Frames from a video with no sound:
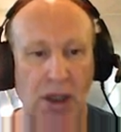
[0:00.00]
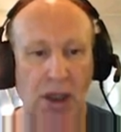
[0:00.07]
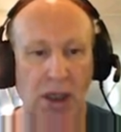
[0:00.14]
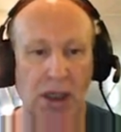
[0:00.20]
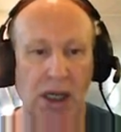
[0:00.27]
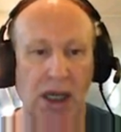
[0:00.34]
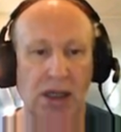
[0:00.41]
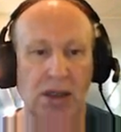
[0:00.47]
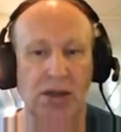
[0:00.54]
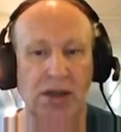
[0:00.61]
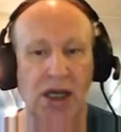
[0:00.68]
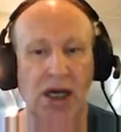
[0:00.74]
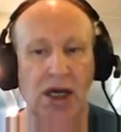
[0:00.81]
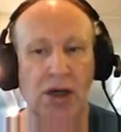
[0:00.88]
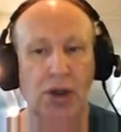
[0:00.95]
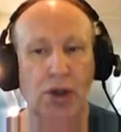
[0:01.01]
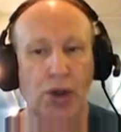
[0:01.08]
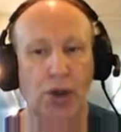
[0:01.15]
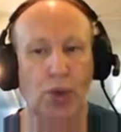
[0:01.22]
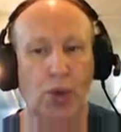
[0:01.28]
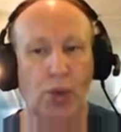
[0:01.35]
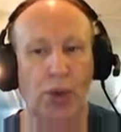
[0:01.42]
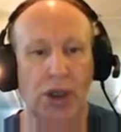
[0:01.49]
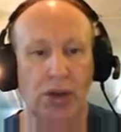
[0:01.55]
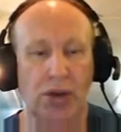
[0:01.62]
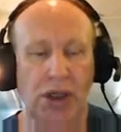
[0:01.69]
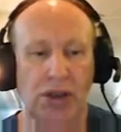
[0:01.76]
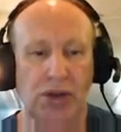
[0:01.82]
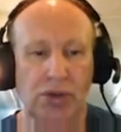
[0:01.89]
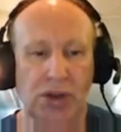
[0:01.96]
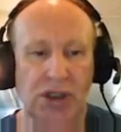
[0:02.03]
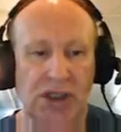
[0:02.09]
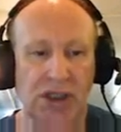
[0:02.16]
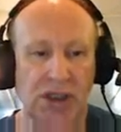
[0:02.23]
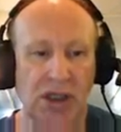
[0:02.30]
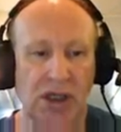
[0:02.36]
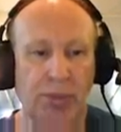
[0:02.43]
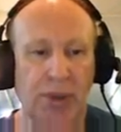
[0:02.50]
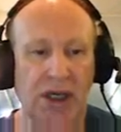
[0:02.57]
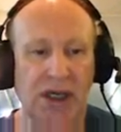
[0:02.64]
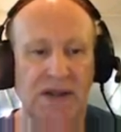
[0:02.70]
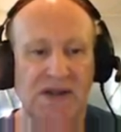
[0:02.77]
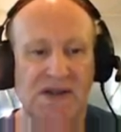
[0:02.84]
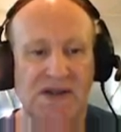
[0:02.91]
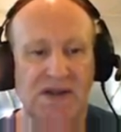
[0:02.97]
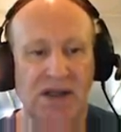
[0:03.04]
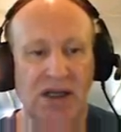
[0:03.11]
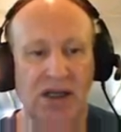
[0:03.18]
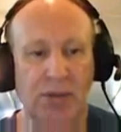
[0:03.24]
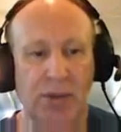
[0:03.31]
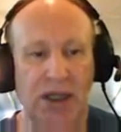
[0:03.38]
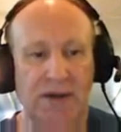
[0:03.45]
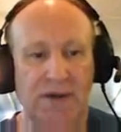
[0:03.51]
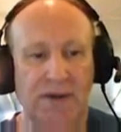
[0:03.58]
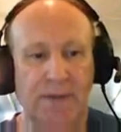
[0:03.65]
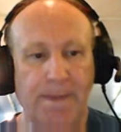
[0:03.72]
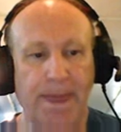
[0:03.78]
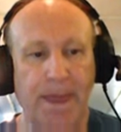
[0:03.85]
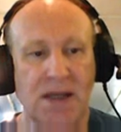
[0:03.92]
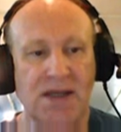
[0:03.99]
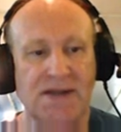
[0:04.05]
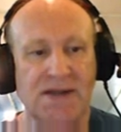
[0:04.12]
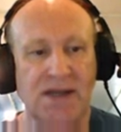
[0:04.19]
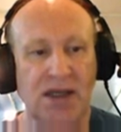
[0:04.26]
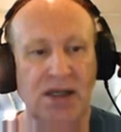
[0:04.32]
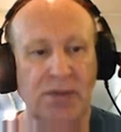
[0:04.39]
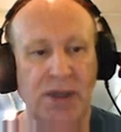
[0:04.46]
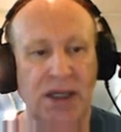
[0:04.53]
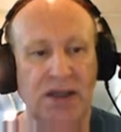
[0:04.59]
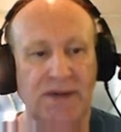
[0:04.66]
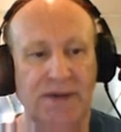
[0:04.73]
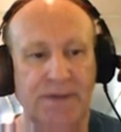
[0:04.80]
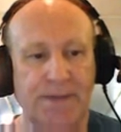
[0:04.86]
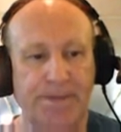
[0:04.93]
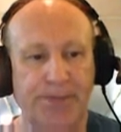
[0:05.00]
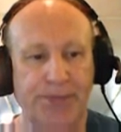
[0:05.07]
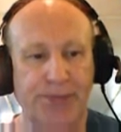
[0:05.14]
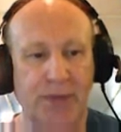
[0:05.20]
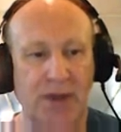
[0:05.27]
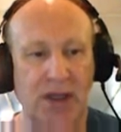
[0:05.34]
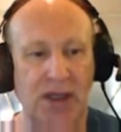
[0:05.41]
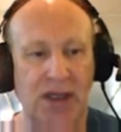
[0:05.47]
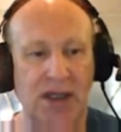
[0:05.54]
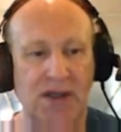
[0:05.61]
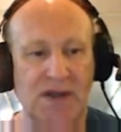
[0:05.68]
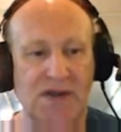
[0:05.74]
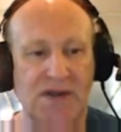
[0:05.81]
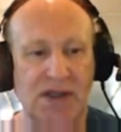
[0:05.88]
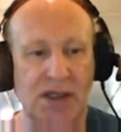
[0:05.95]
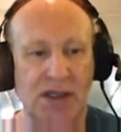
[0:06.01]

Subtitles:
Okay, now we're going to learn about the stalemate. Stalemate is